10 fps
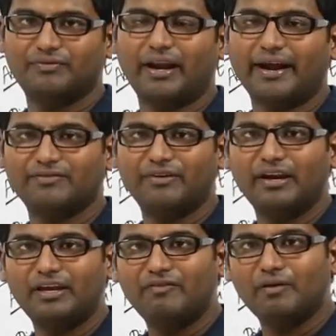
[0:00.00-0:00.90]
we
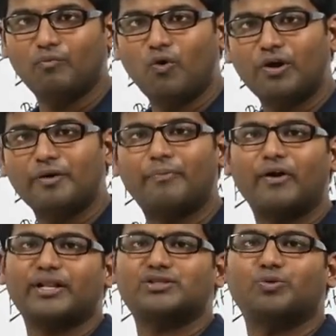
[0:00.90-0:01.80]
are giving more
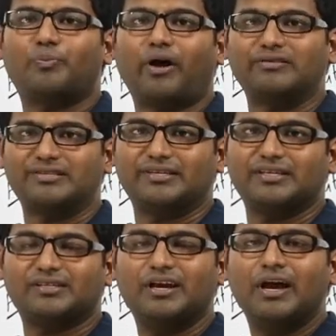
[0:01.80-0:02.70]
importance to
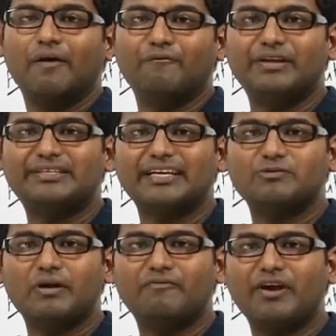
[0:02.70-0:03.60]
processes which
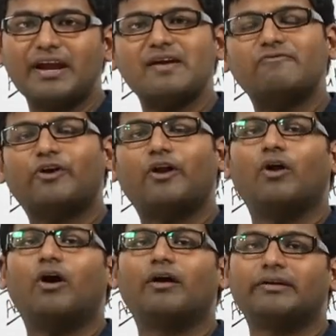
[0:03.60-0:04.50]
has been waiting for a
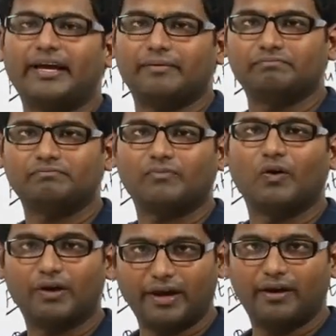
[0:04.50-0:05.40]
long time,
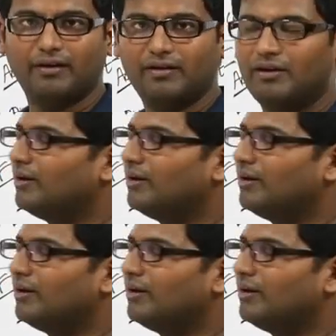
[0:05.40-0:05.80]
okay.